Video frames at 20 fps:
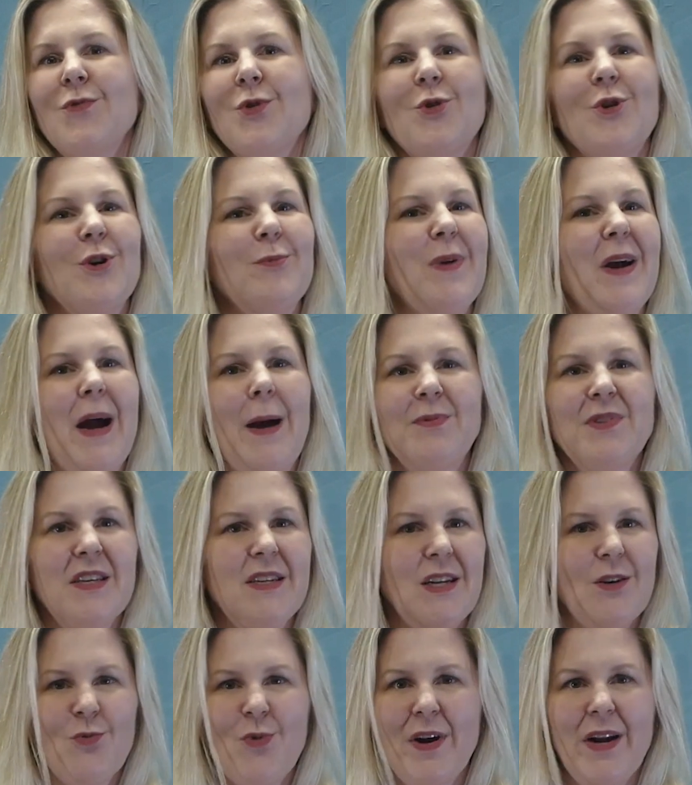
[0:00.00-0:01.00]
or perhaps
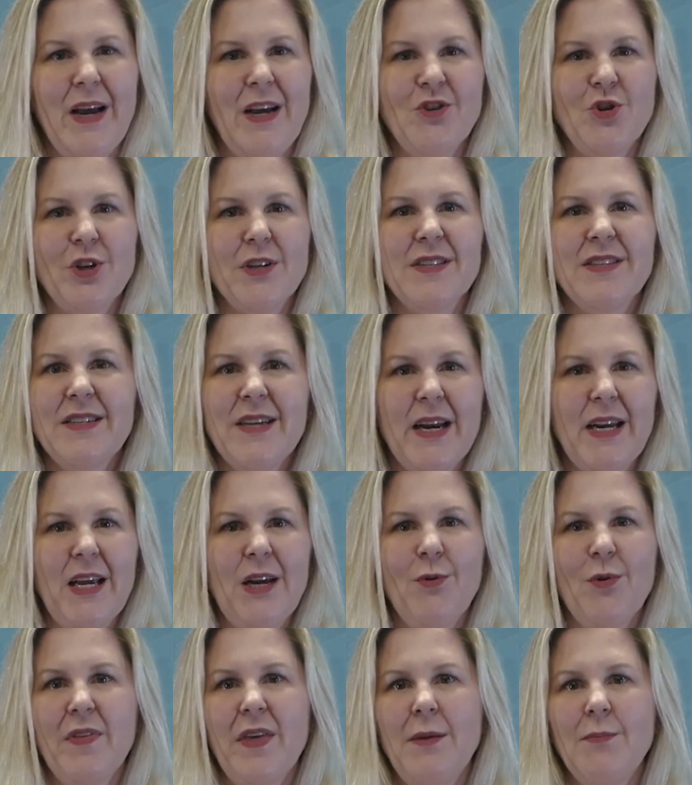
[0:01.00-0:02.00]
they didn't want to enter a
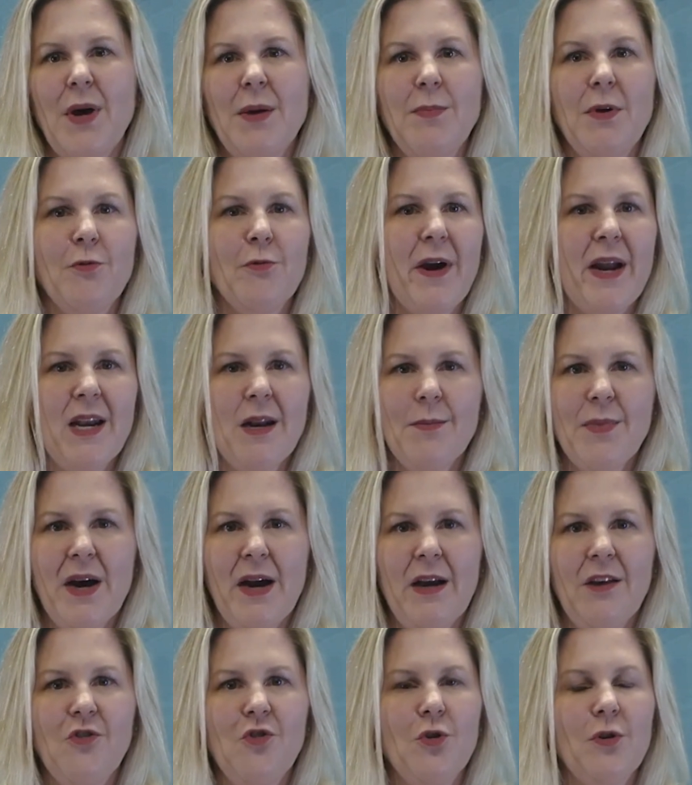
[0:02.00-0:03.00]
study where they might be
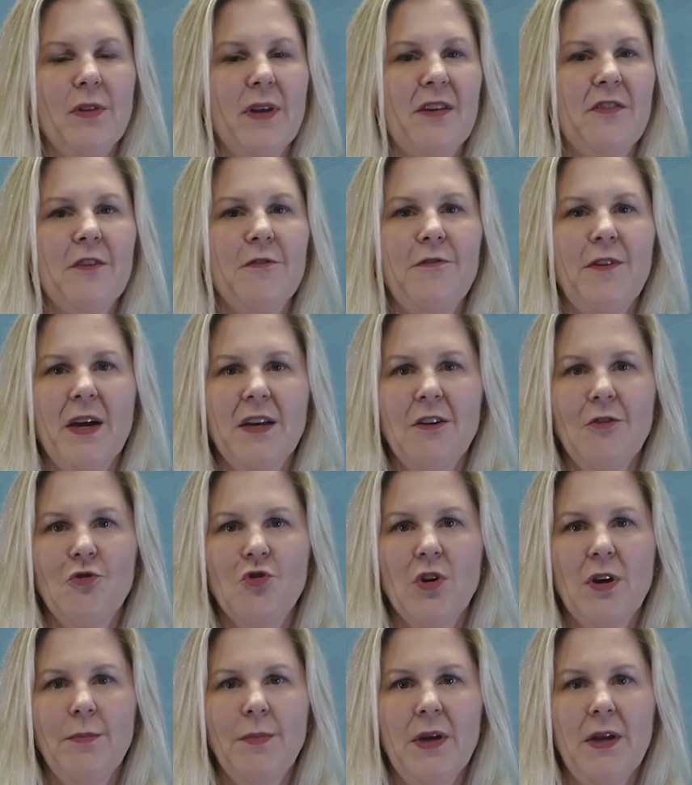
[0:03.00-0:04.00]
randomized to a less effective
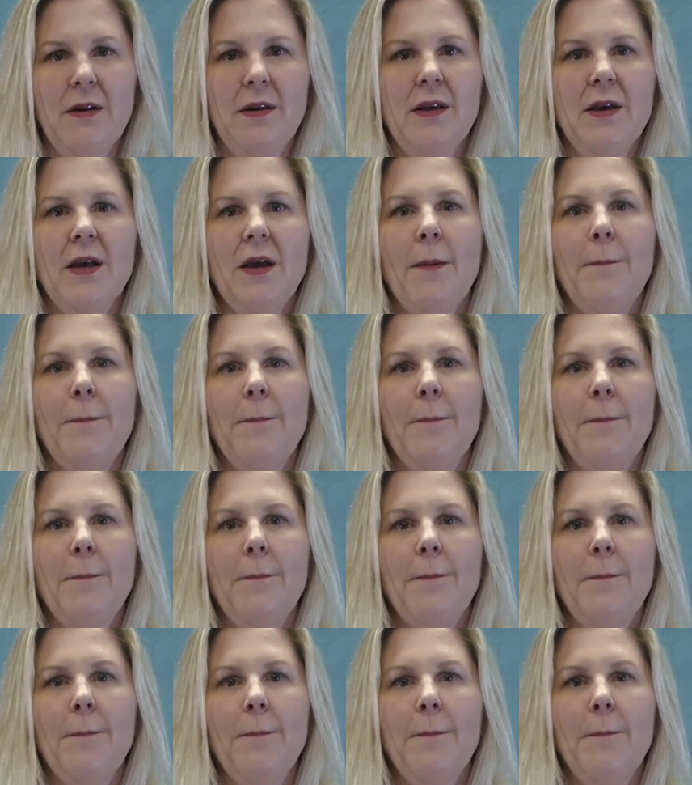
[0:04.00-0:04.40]
treatment.